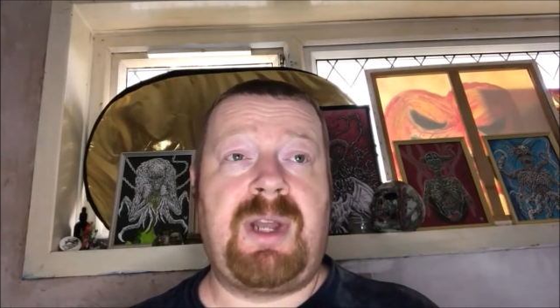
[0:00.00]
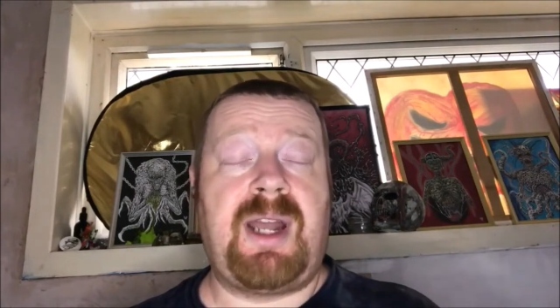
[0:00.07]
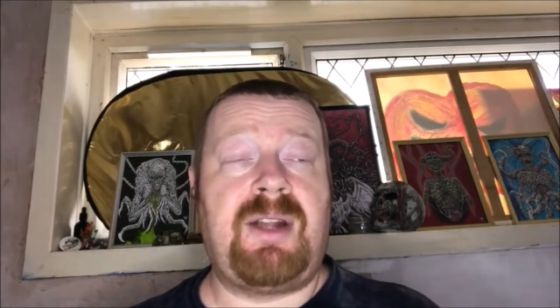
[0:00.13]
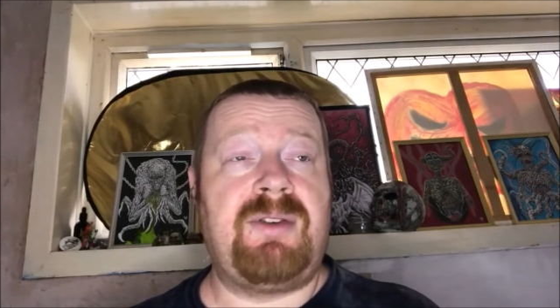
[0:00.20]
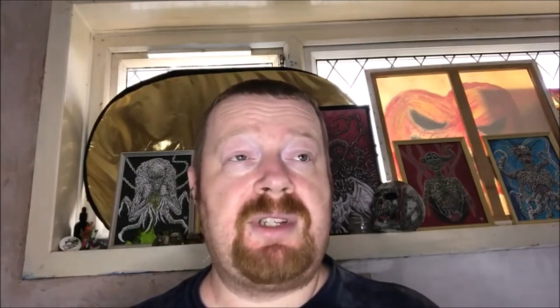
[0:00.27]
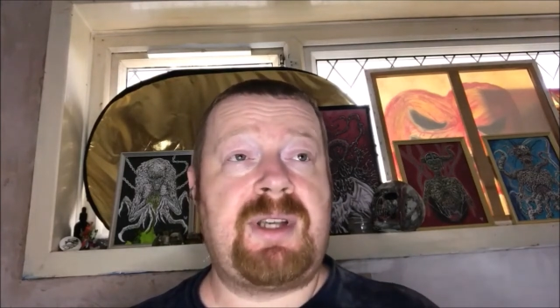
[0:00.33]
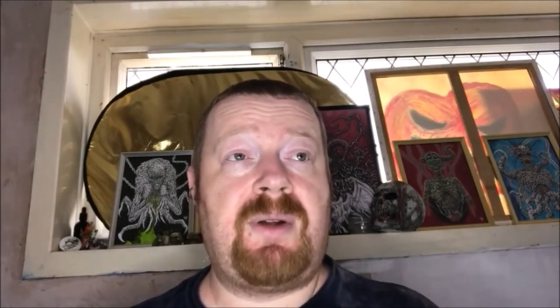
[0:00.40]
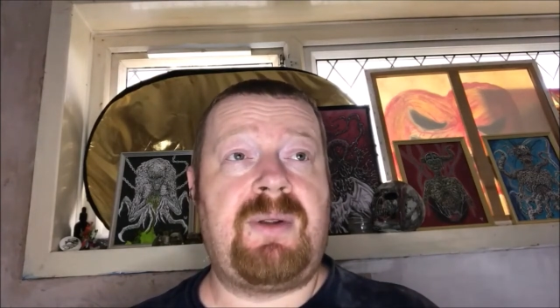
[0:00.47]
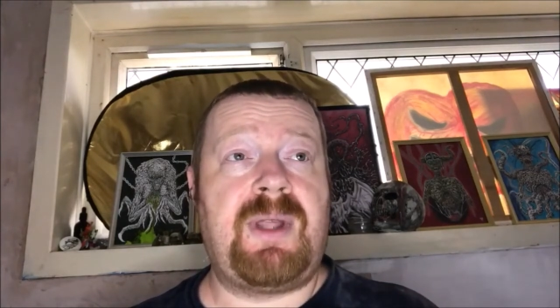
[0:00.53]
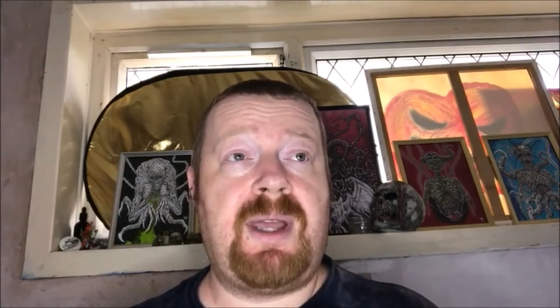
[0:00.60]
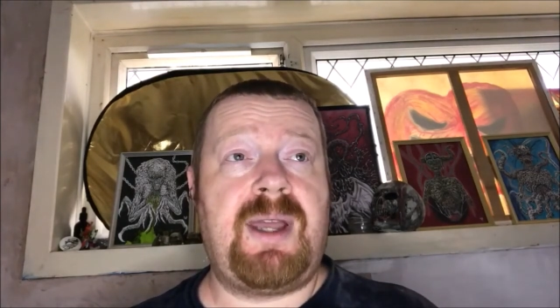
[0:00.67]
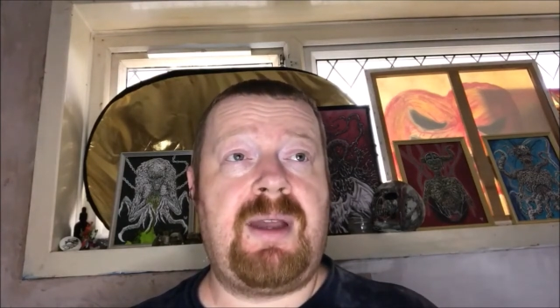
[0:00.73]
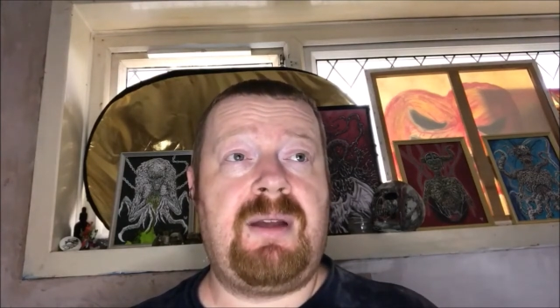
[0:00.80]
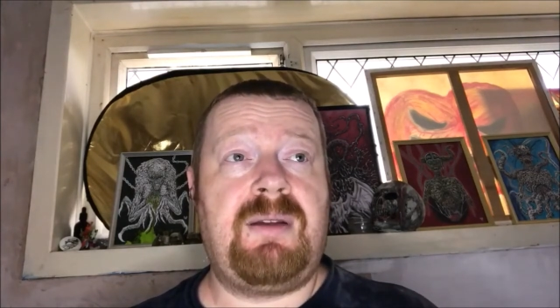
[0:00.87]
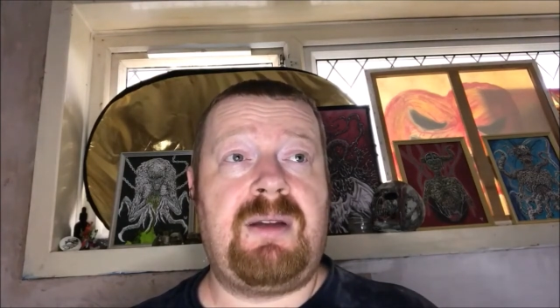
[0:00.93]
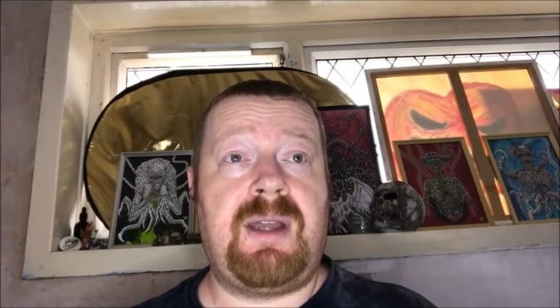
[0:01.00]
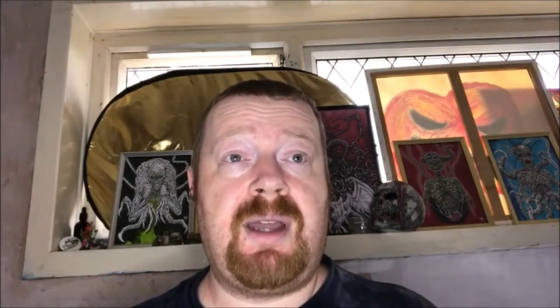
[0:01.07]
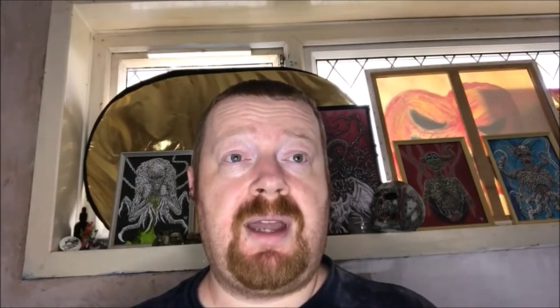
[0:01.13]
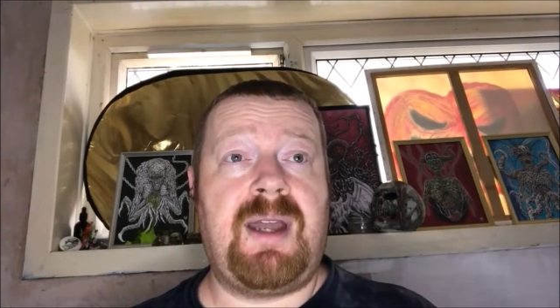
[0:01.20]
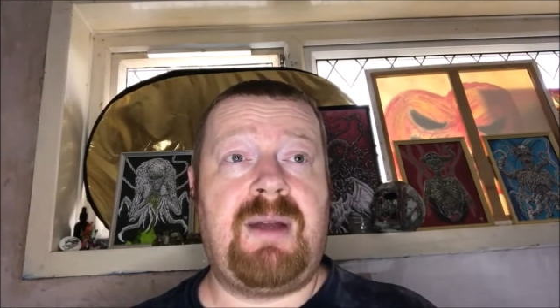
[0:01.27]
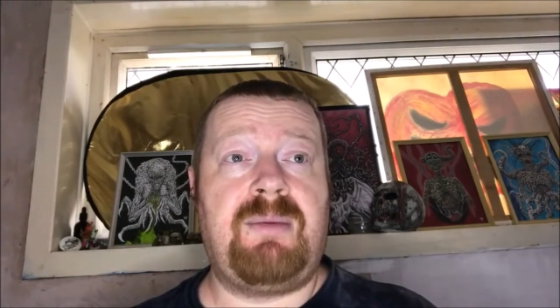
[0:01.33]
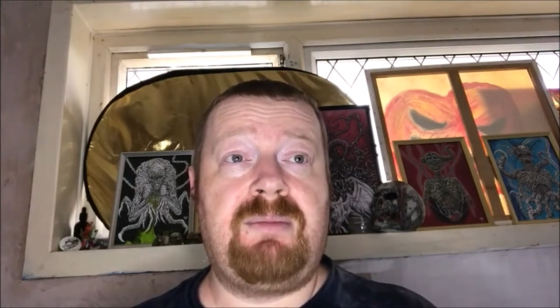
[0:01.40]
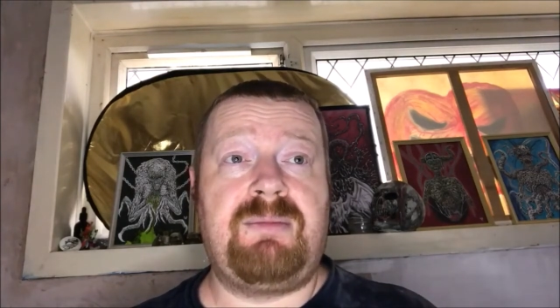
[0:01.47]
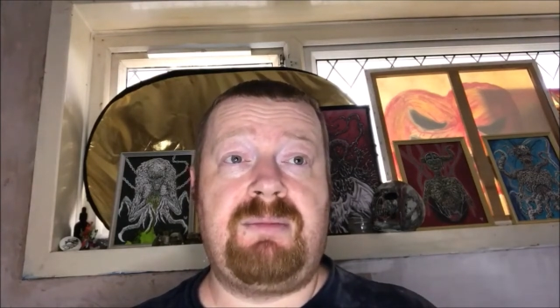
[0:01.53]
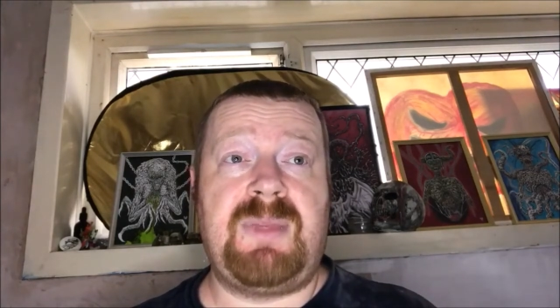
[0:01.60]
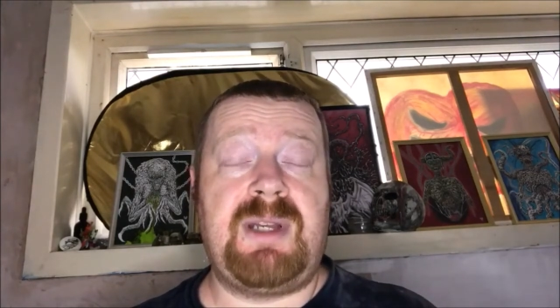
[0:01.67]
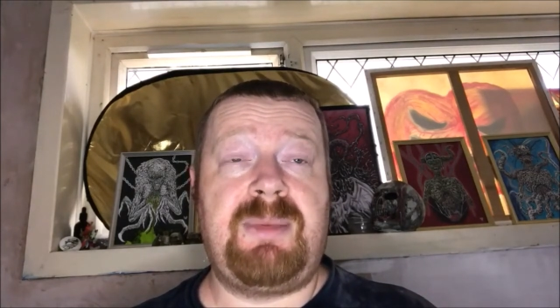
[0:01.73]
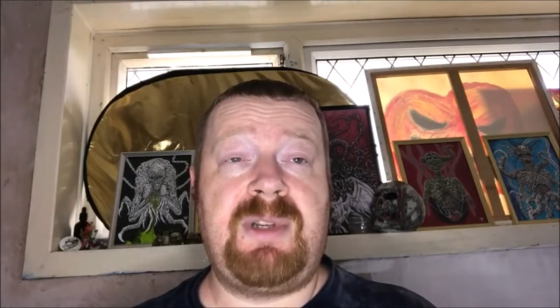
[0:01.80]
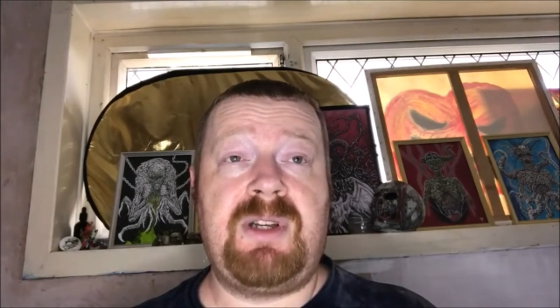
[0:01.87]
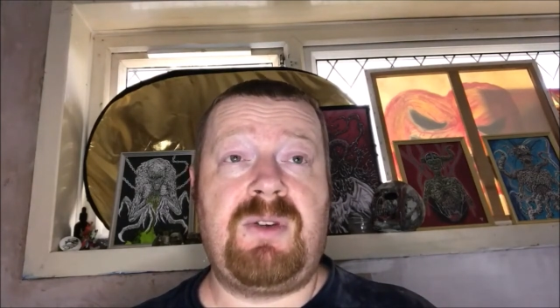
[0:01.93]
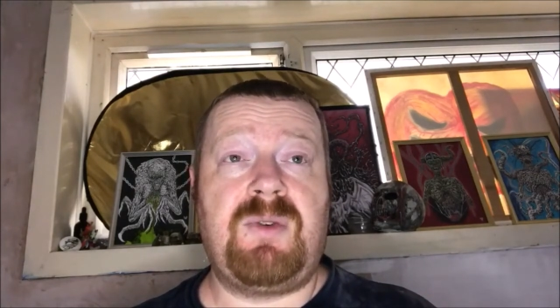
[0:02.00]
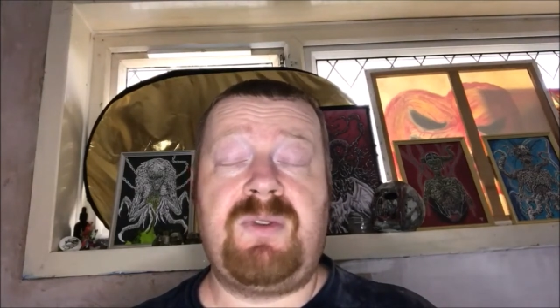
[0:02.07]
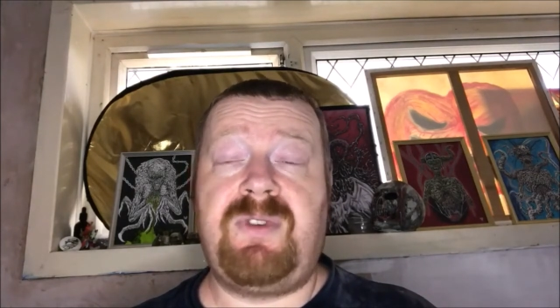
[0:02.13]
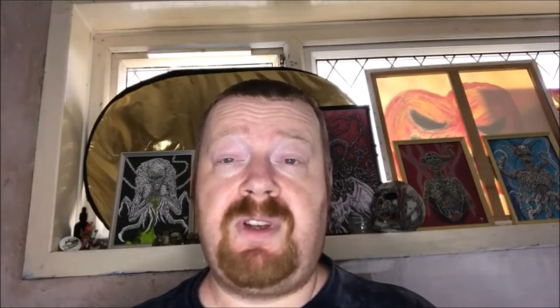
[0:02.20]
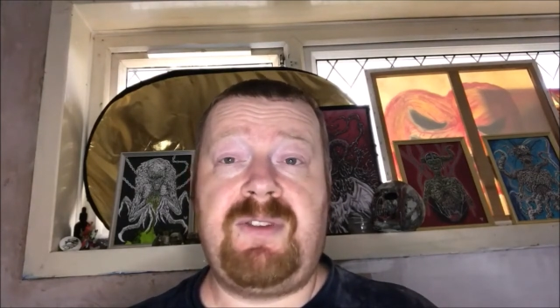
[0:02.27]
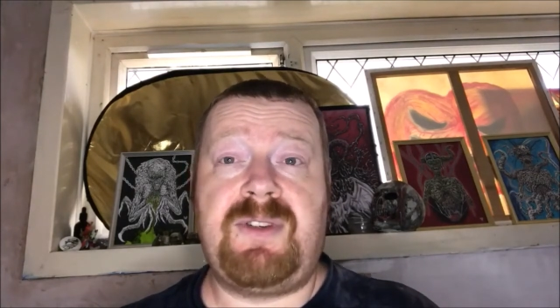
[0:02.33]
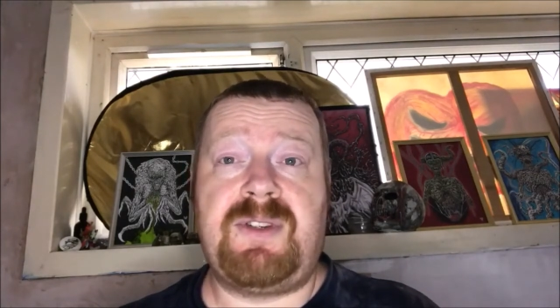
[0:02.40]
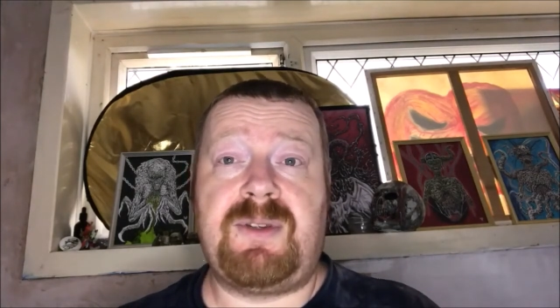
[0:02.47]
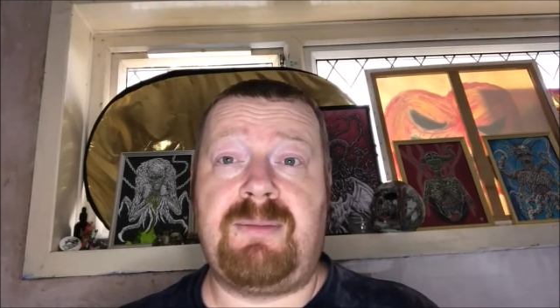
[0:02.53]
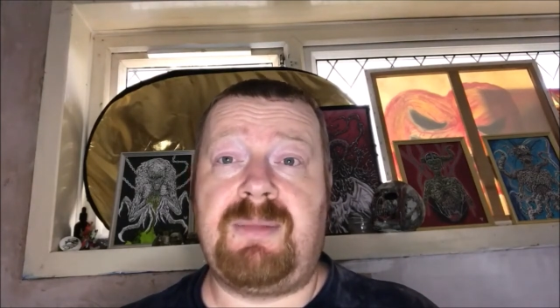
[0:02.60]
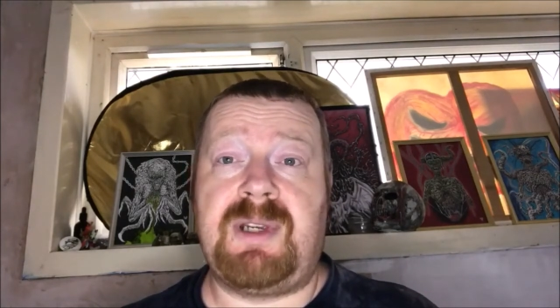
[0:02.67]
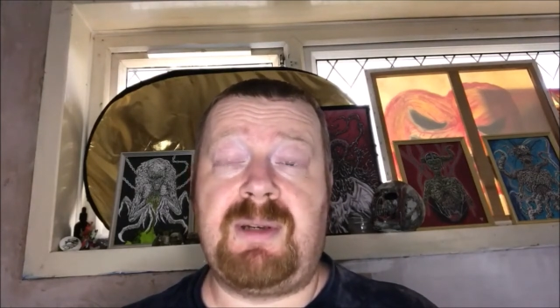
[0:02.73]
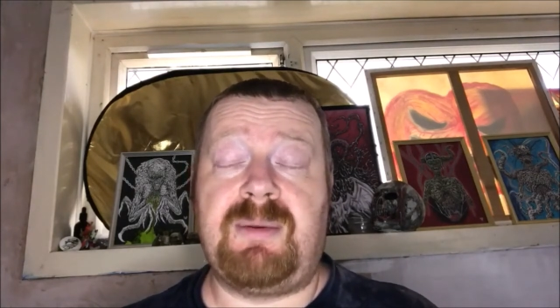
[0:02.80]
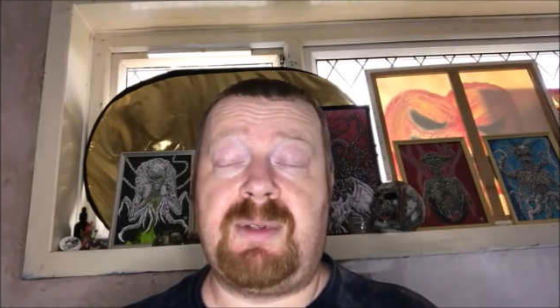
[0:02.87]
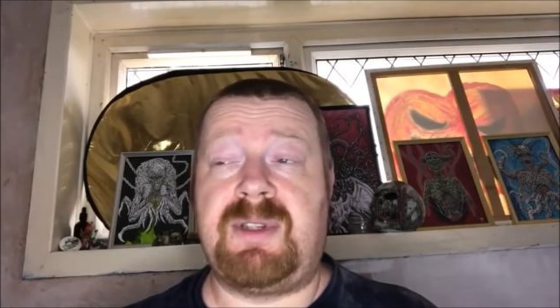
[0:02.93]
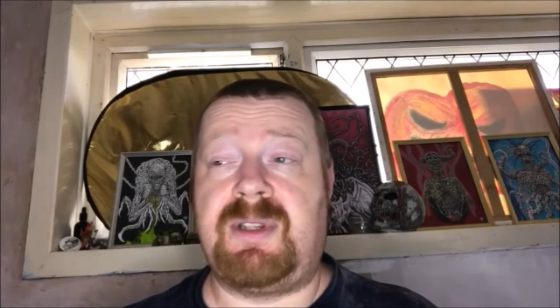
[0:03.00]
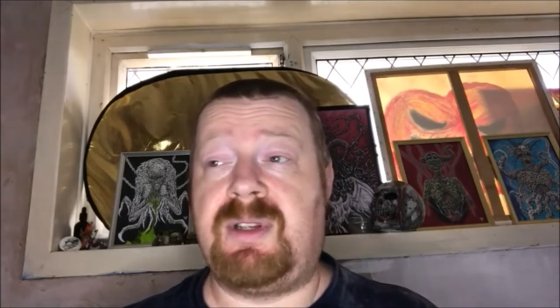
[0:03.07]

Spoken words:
galleries out there may be a good fit for some people.